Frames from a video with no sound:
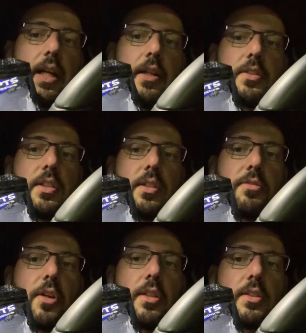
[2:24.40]
Here's the
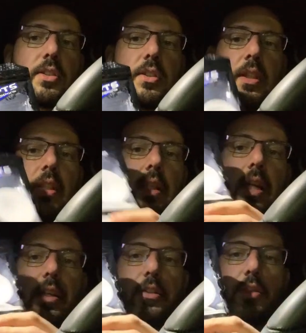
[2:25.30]
fronts and
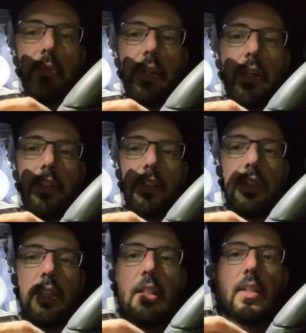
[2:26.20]
here's the rears.
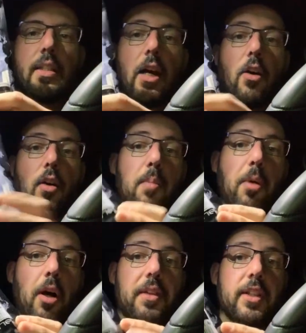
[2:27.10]
Now, I
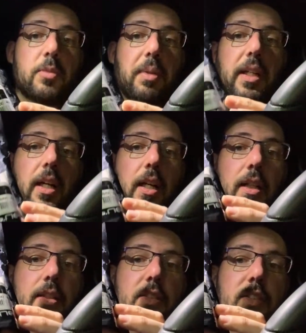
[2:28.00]
bought these
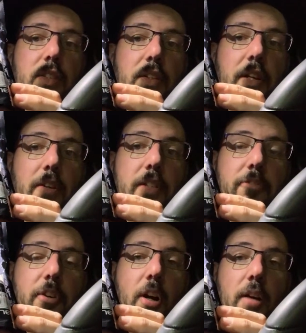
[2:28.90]
because they're
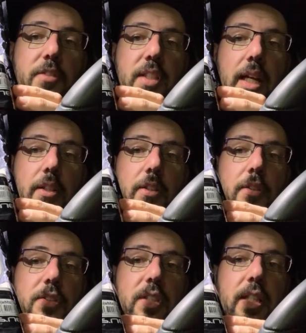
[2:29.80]
different offset. You'll
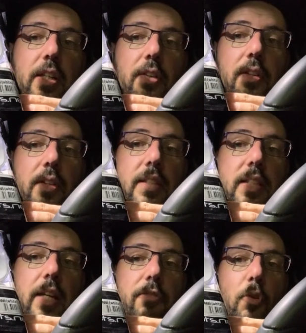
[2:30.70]
see here that they
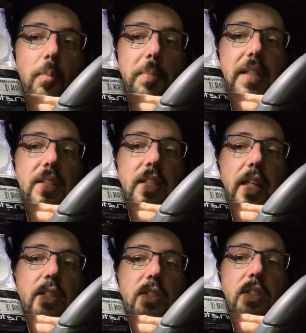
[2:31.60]
say for
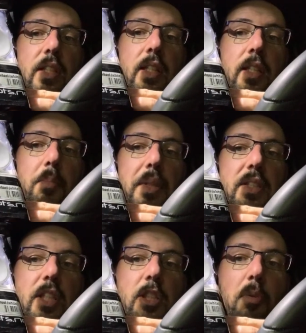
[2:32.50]
B6,
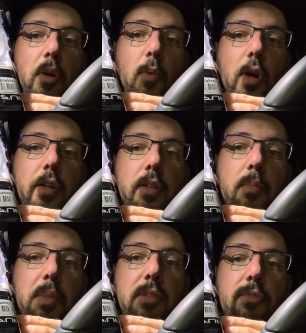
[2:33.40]
B6.1,
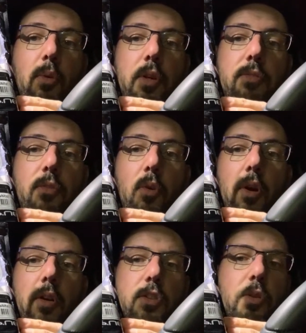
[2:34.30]

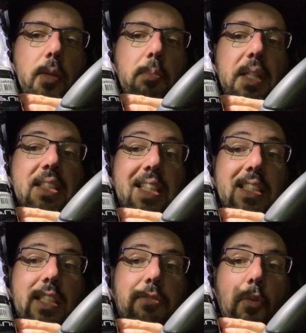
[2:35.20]
B44, sorry,
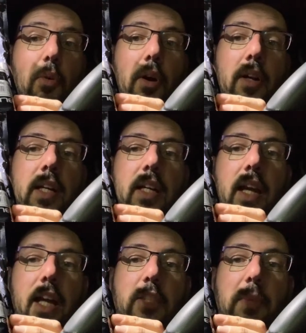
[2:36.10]
B64,
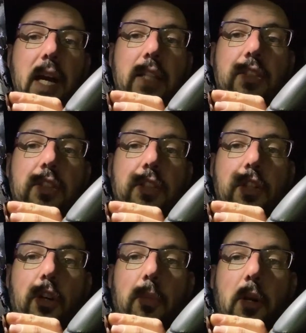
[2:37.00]
X-Max,
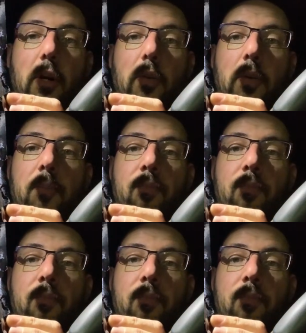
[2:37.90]
Yokomo,